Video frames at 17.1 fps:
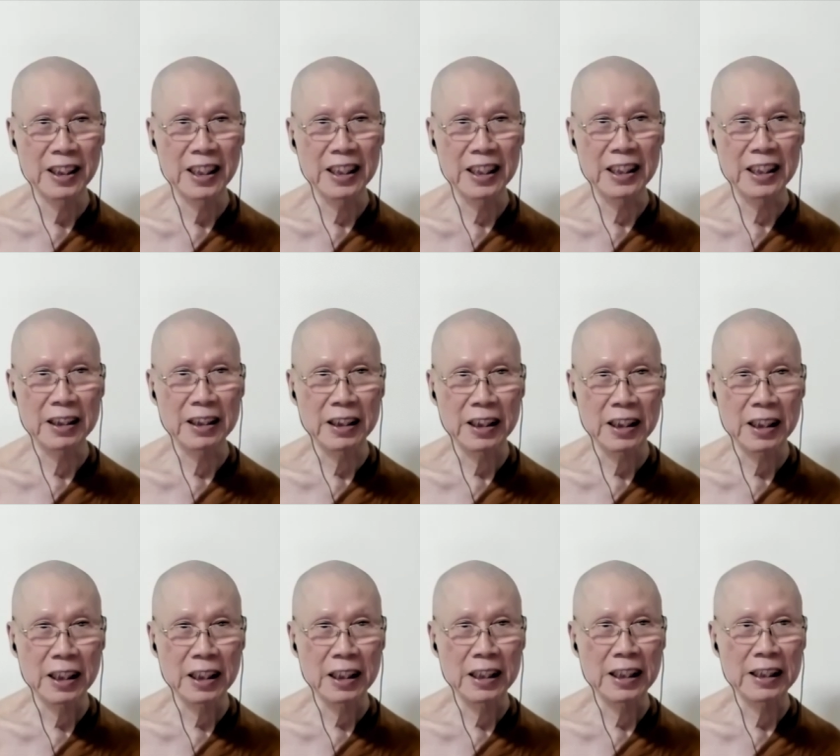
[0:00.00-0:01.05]
and
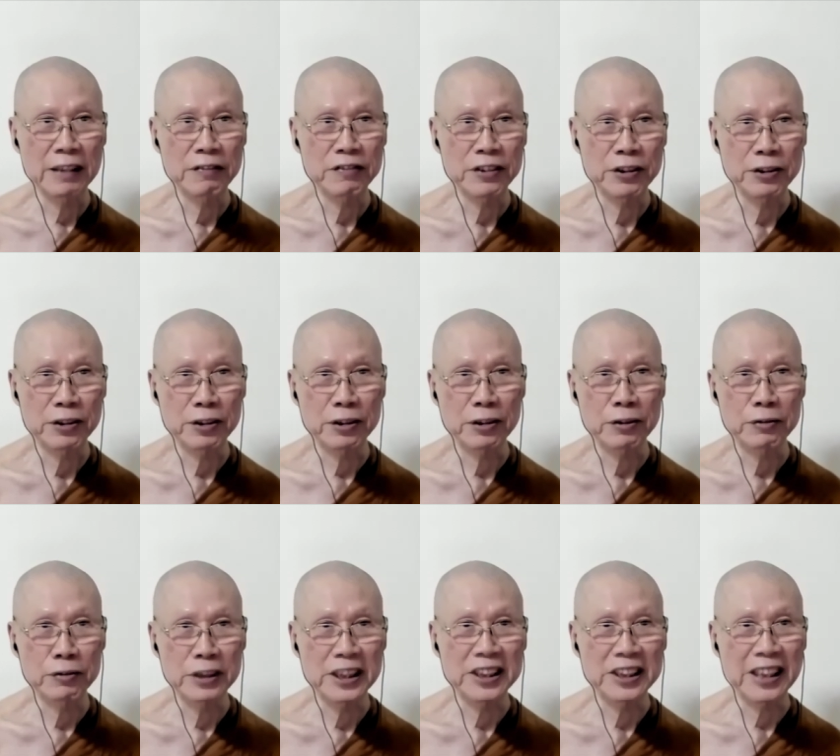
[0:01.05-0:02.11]
left you
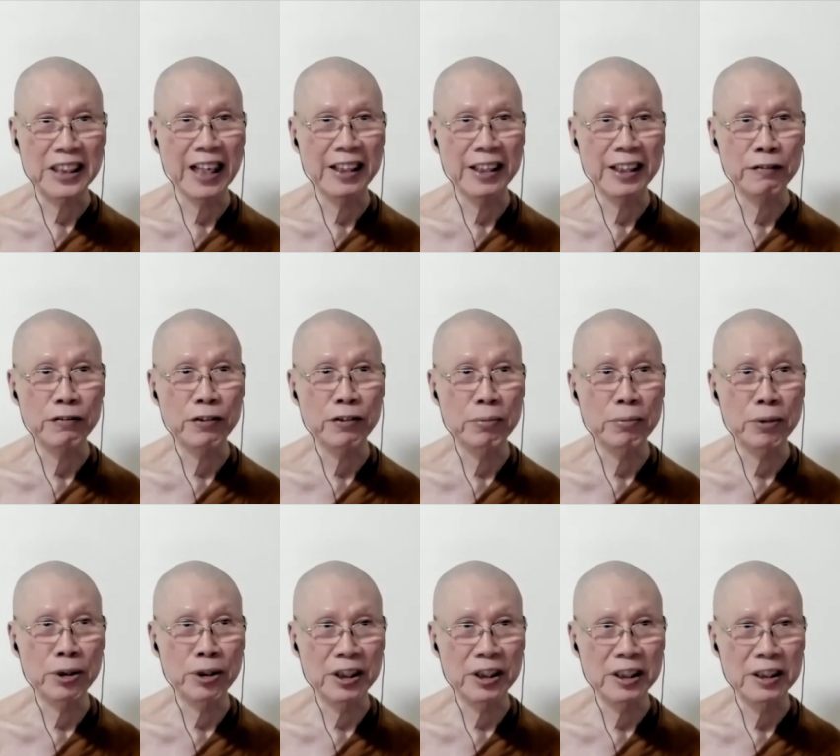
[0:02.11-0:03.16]
desiring for
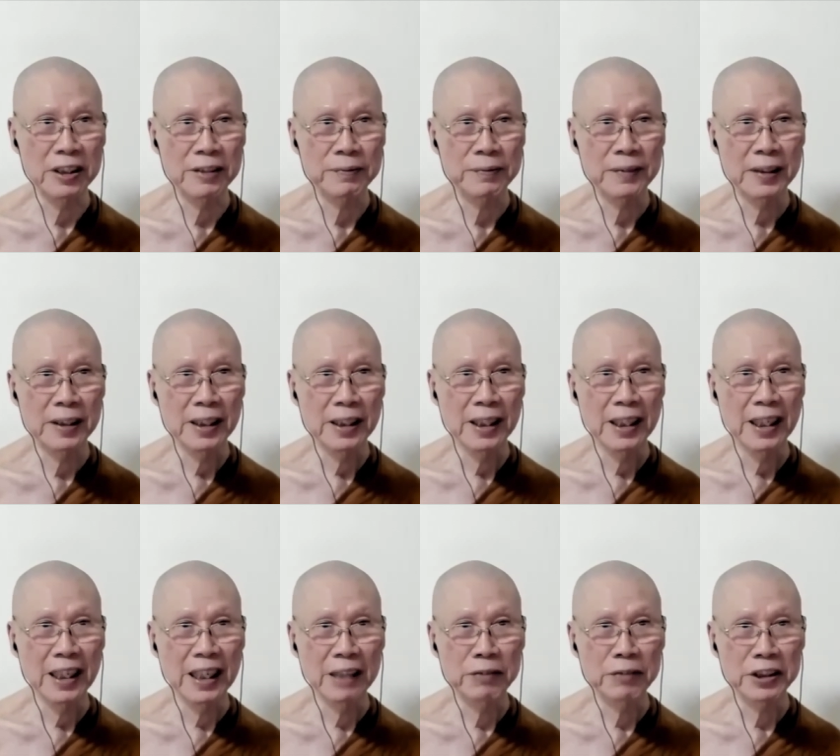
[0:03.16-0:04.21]
more.
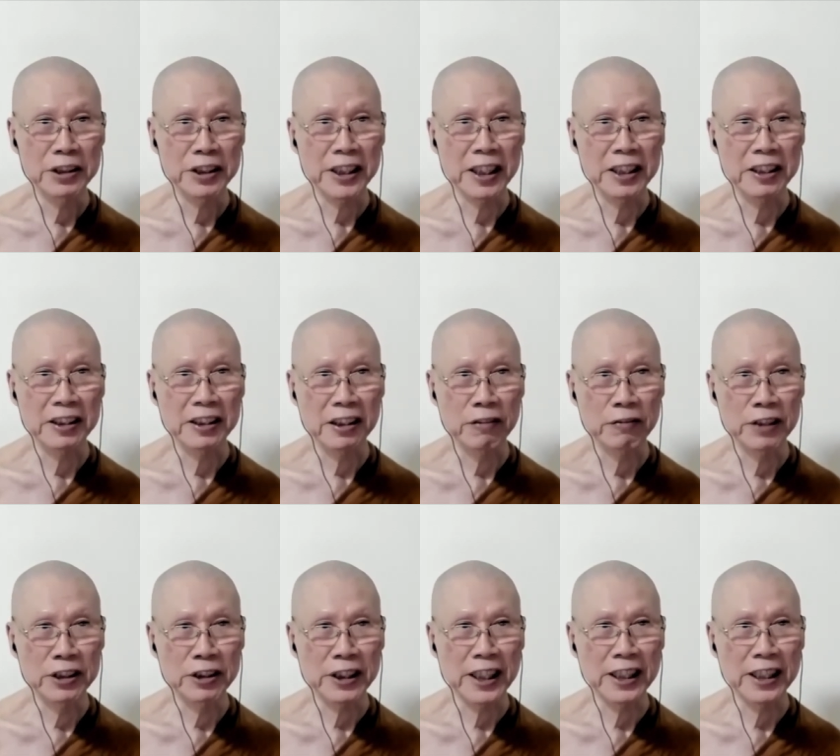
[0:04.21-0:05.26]
And when you, can,
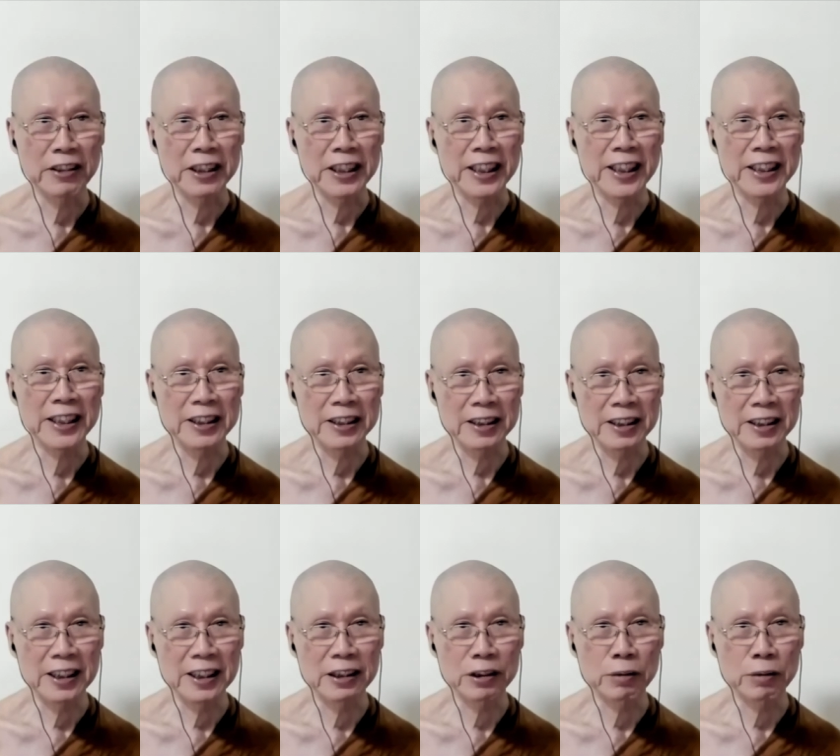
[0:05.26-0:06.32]
when you cannot get it,
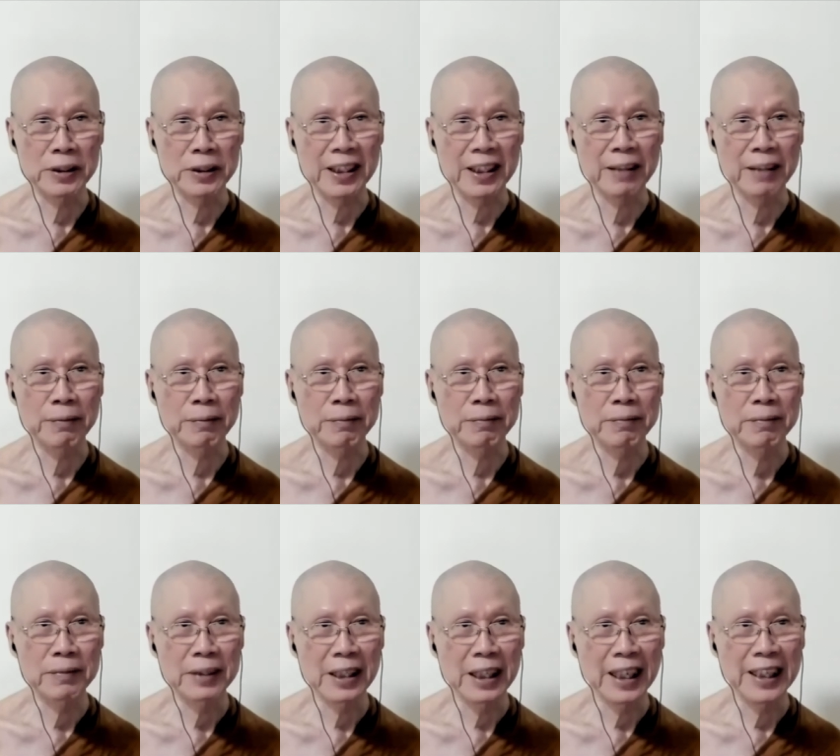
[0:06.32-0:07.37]
then you become
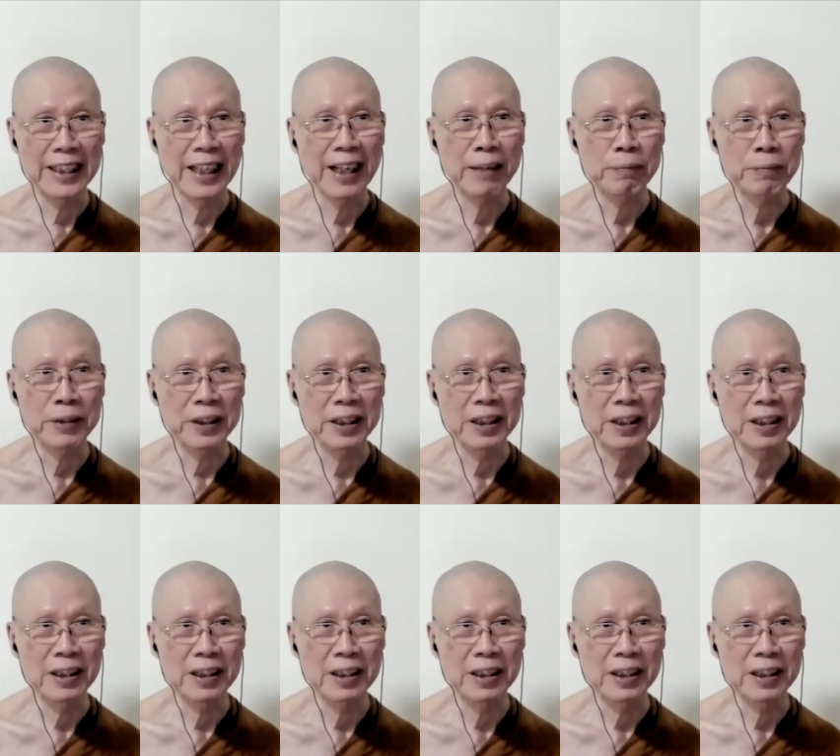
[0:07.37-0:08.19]
unhappy.